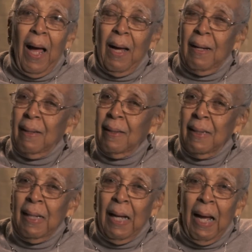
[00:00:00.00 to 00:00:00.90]
get into
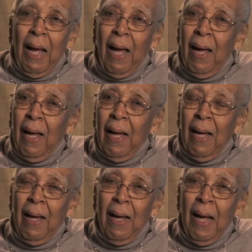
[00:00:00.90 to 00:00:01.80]
the barrels right
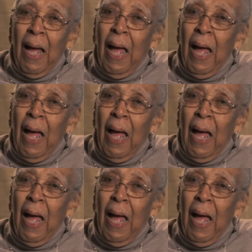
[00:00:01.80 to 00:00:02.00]
now.